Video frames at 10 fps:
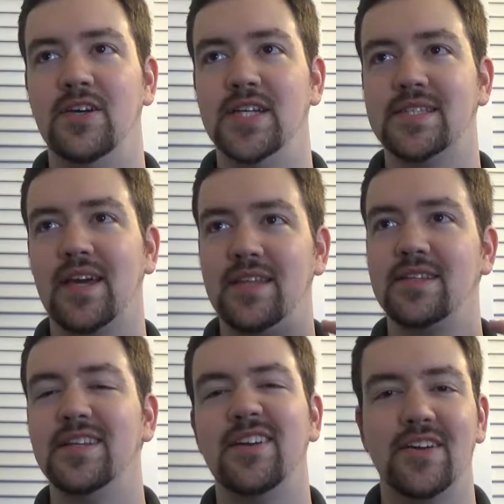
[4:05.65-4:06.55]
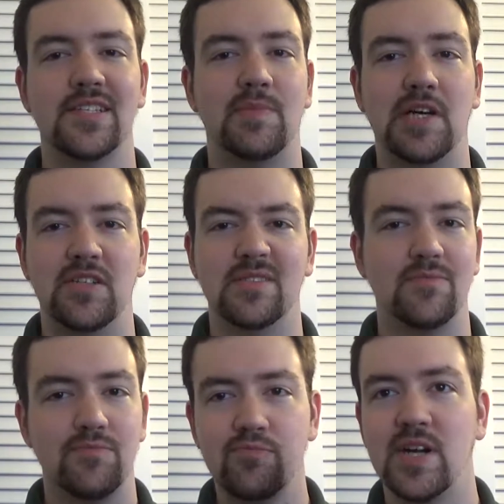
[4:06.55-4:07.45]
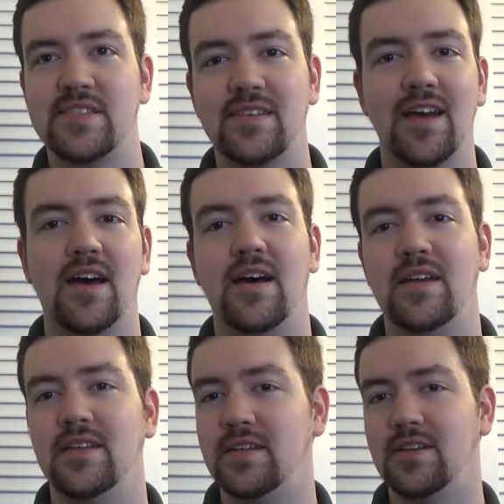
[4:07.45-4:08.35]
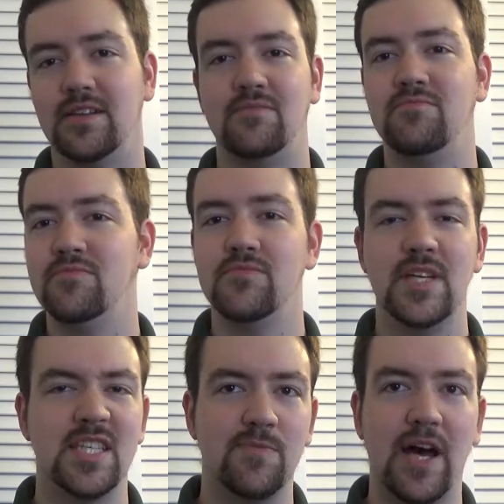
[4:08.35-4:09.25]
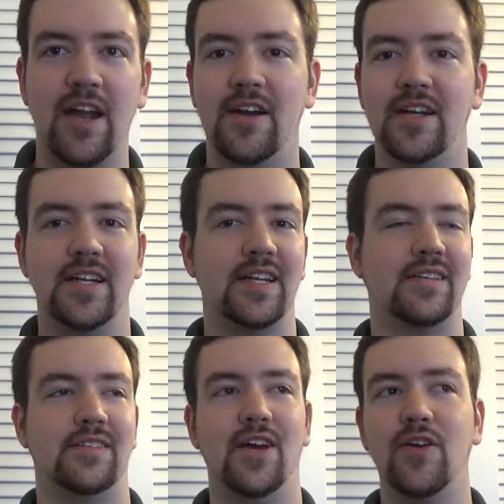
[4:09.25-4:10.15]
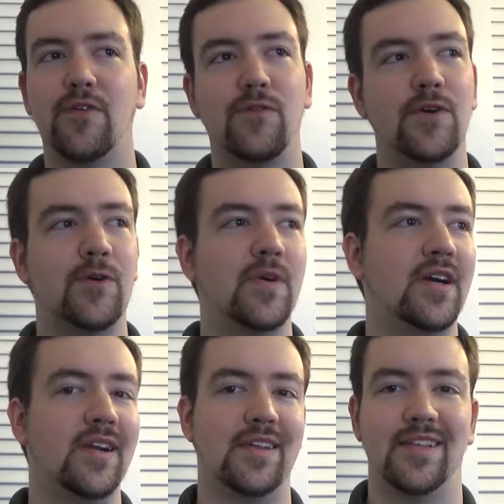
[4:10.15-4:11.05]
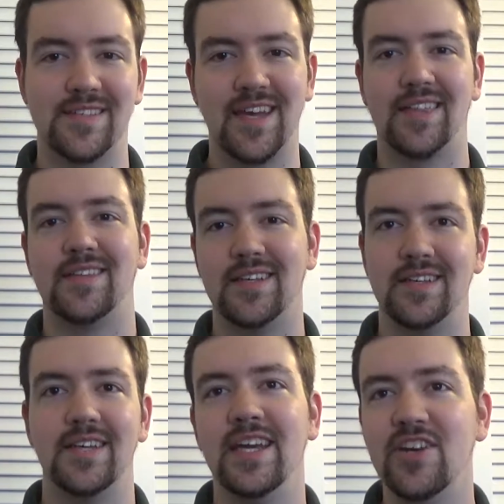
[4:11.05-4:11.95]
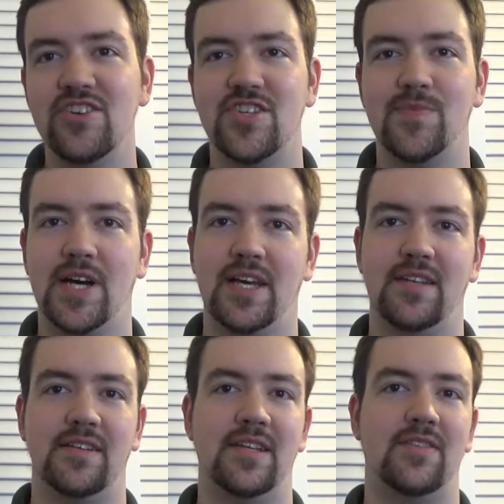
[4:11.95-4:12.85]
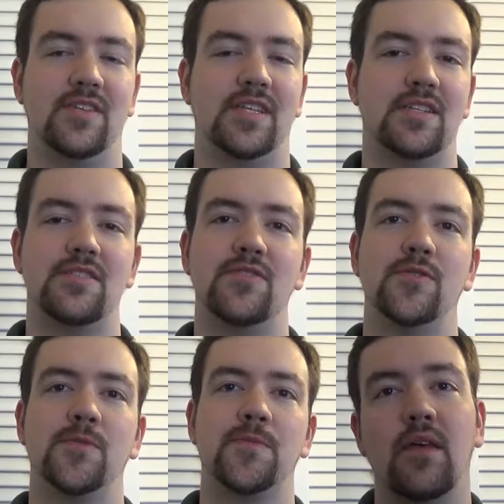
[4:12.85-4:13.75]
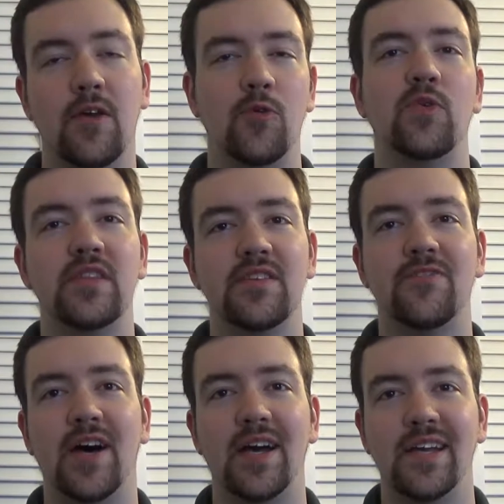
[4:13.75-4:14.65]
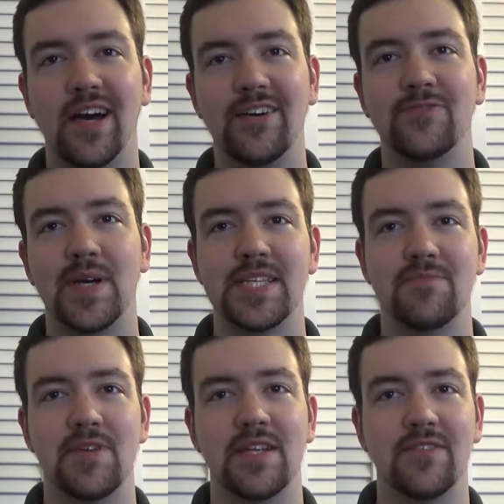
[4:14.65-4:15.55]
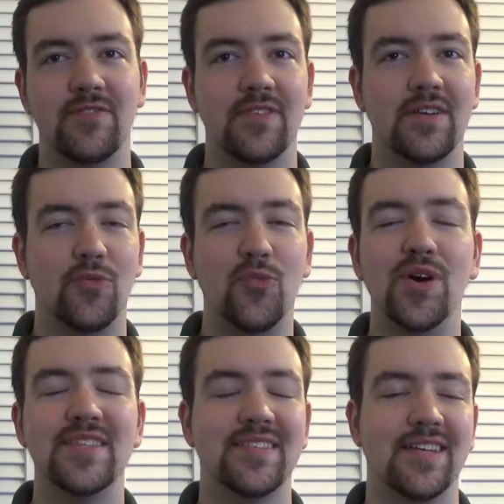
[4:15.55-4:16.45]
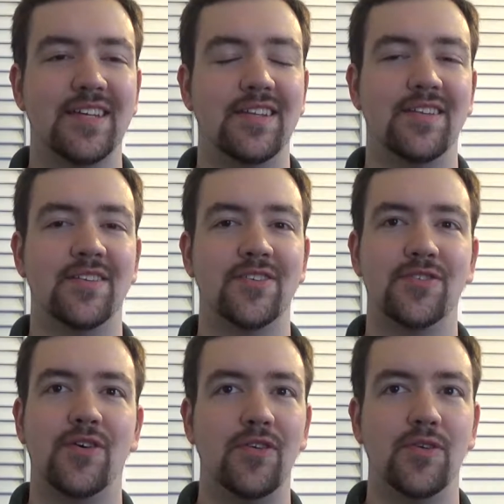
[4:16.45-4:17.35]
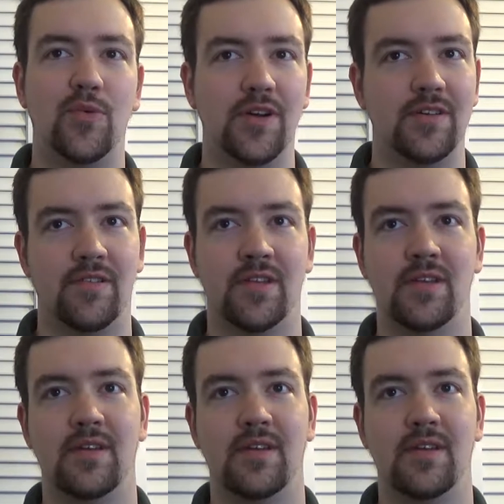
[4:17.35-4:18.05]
It's got the lyrics about pressing on and inspiring and going forward, and it's got the energy behind it and everything too. With Defy, Of Mice and Men have once again told the world